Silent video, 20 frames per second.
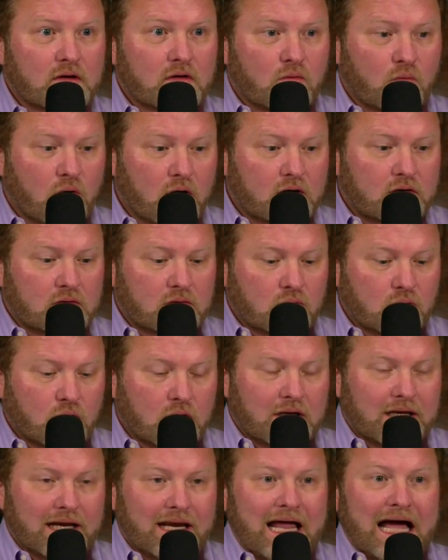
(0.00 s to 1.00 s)

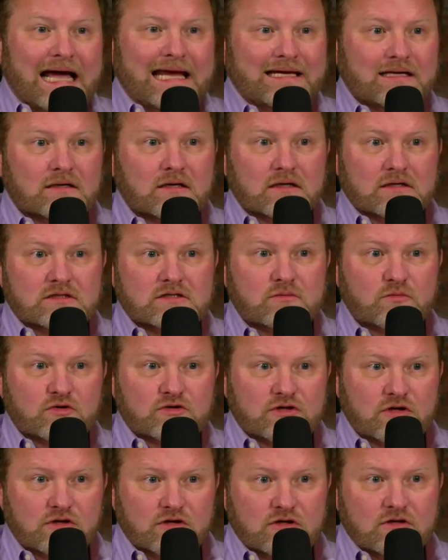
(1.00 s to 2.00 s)
What like
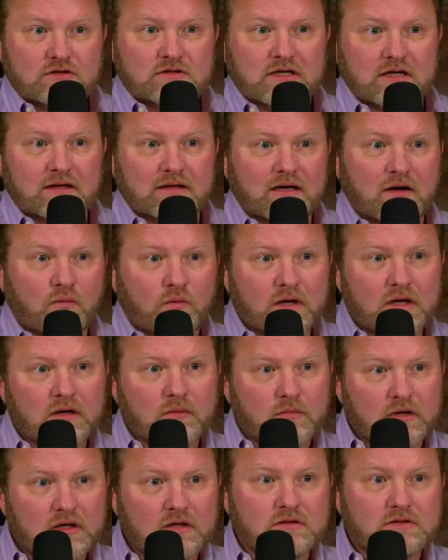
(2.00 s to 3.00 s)
customers are using that we
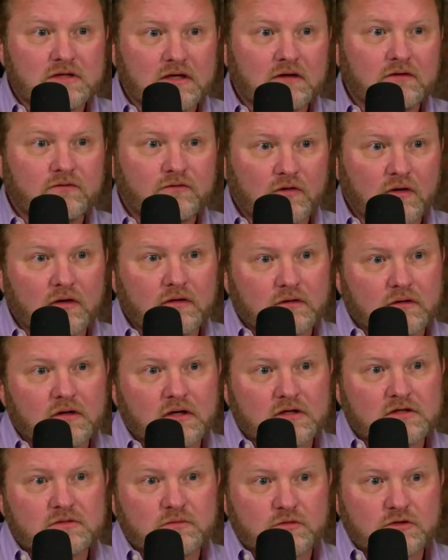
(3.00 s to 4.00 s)
could be using for other
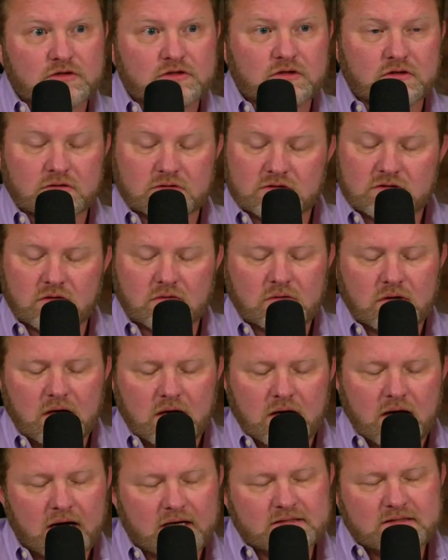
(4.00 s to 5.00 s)
customers too. So
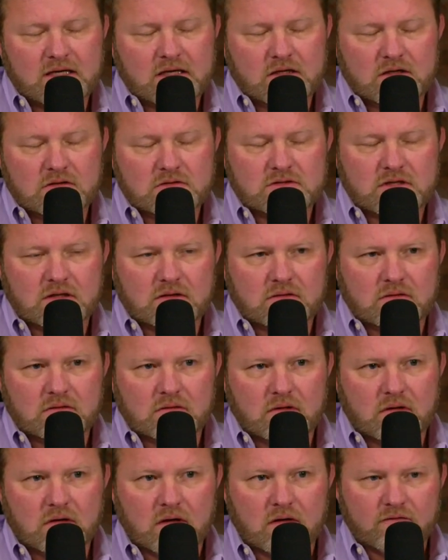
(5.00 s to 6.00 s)
I say use it
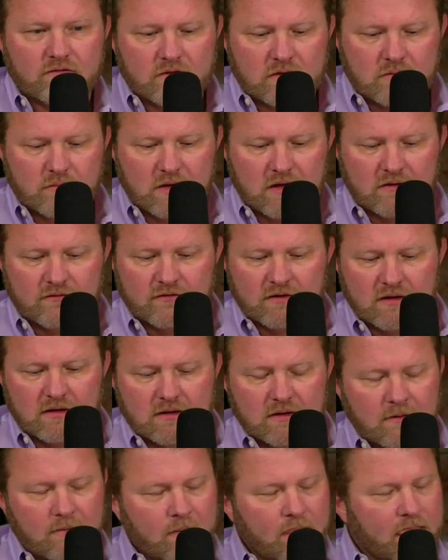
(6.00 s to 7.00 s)
for the
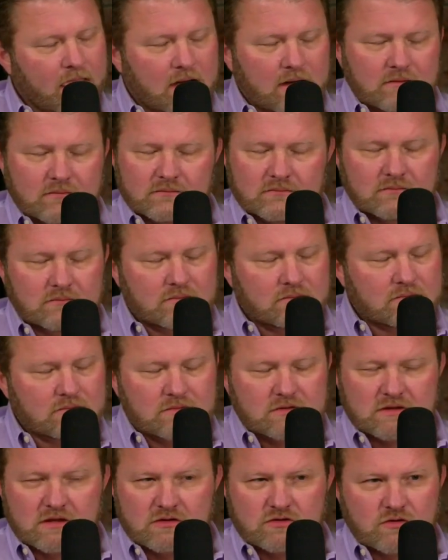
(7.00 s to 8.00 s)
benefit.
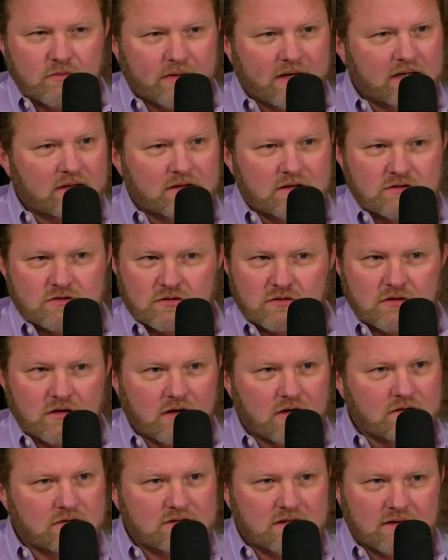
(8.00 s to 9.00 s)
Central bank digital
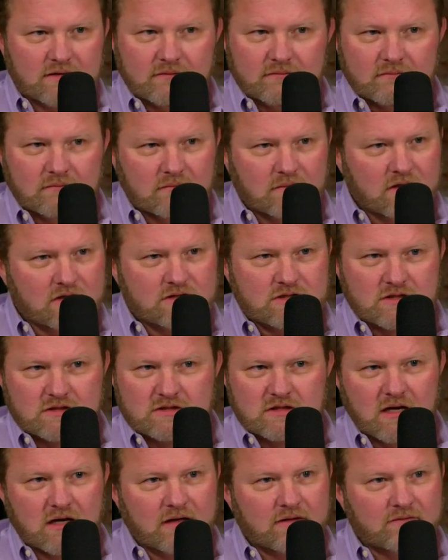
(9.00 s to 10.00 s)
currency. Let's
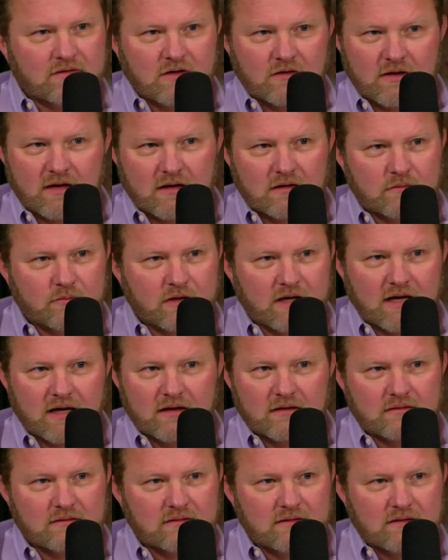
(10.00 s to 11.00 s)
just not even go down the
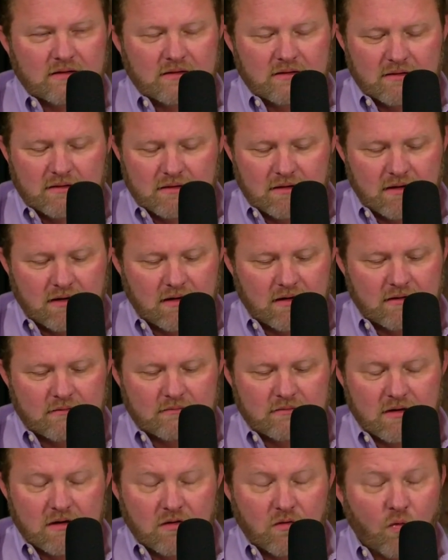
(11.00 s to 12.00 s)
path.
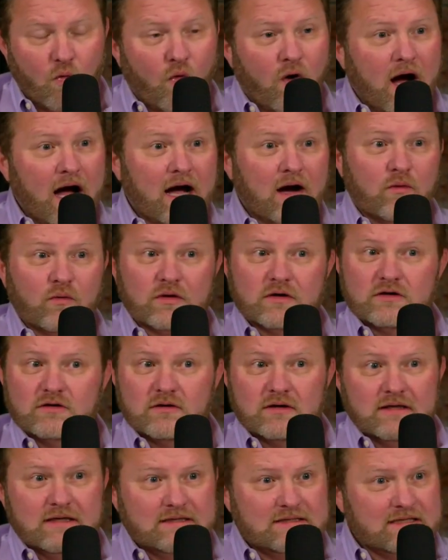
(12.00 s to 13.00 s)
Why we're
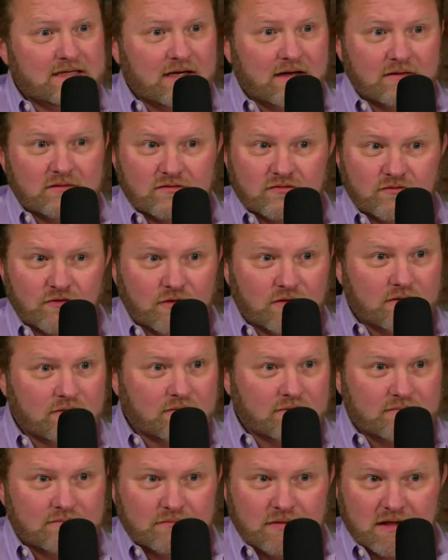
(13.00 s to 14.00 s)
doing ETFs for
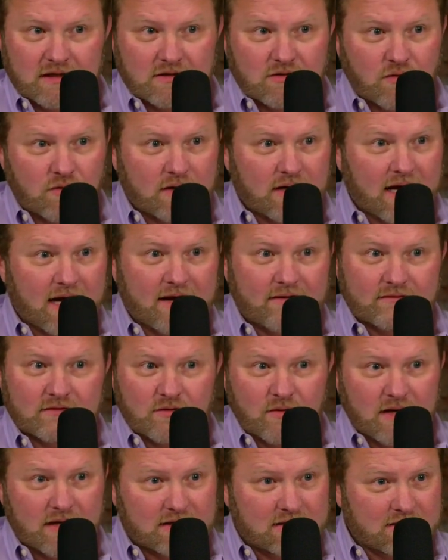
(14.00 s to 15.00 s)
Bitcoin, I have
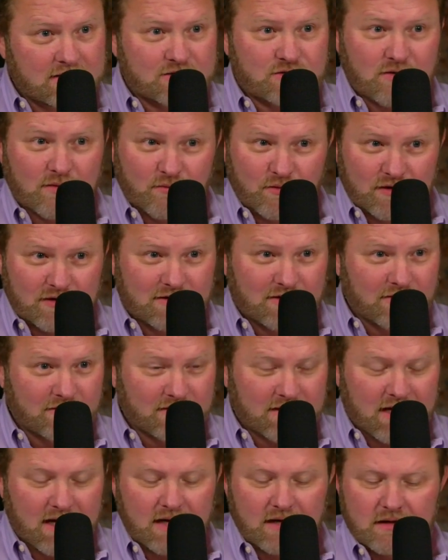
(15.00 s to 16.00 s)
no idea. So I'm with you
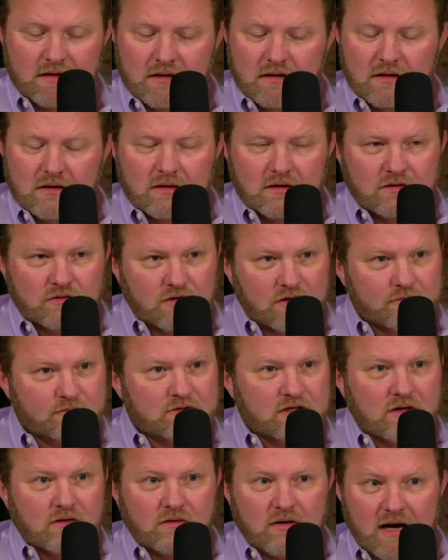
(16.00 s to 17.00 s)
on that.
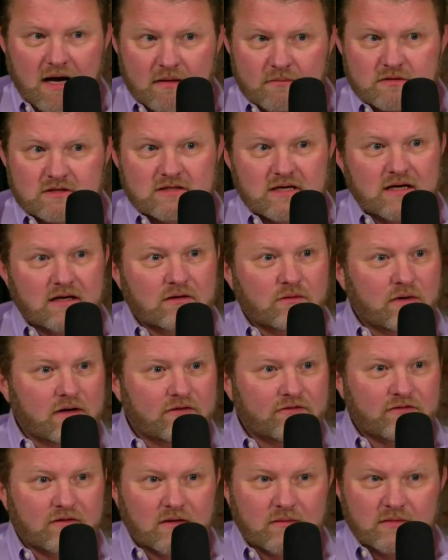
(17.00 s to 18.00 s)
Crypto, I'm staying
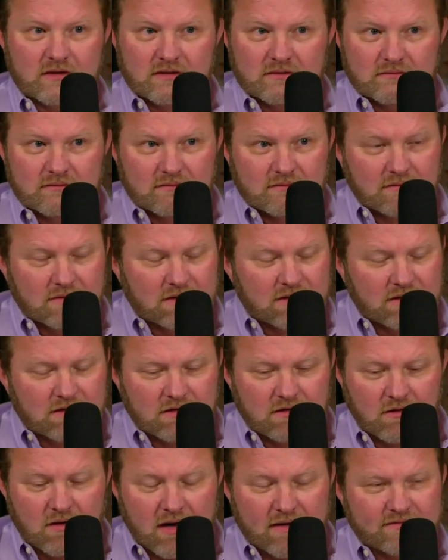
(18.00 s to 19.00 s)
away from it.
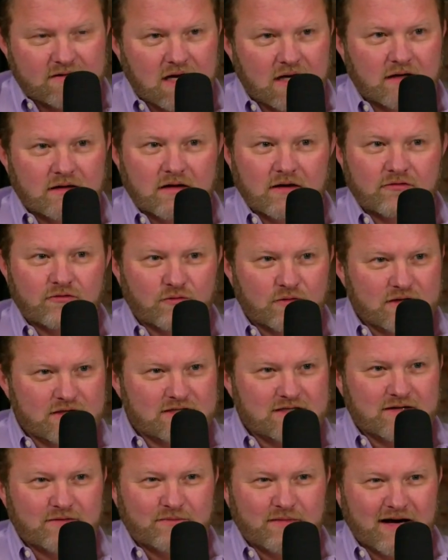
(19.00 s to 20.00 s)
I've got enough
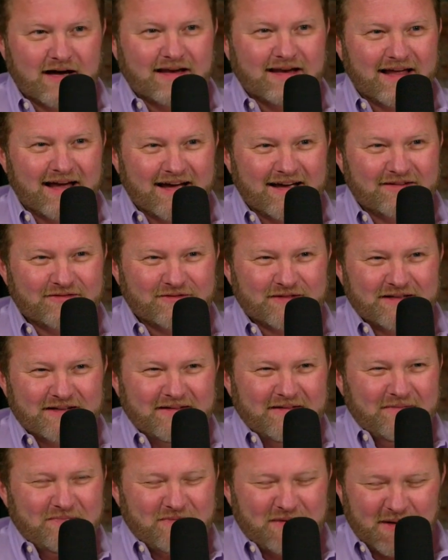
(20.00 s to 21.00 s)
risk in my life
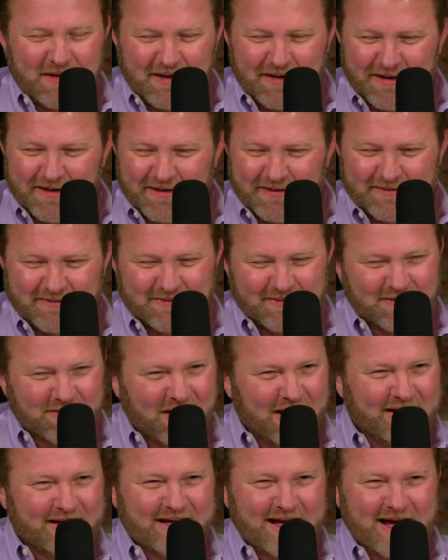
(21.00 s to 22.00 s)

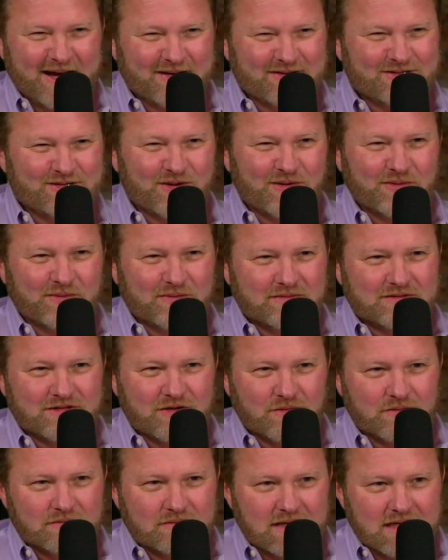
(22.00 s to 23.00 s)
right now, so
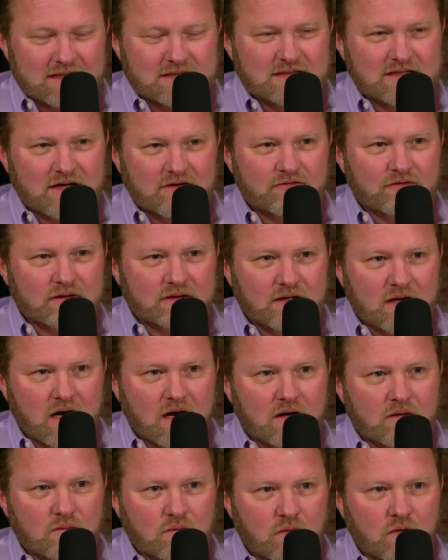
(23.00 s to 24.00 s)
that's definitely
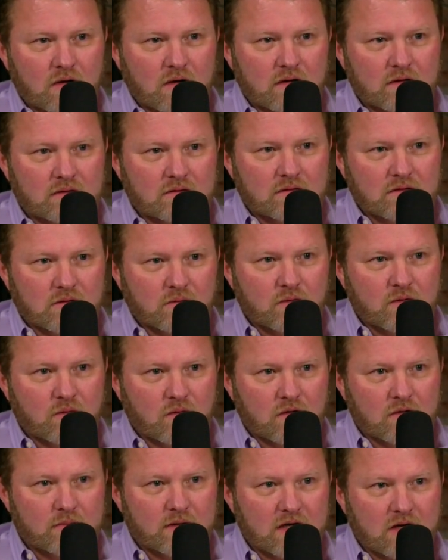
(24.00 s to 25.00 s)
not one that we
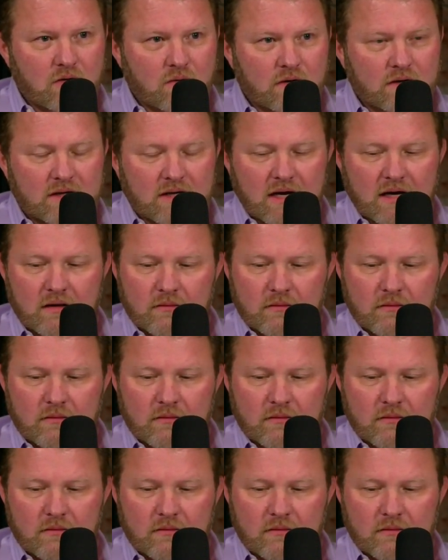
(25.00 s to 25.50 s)
want to be going down.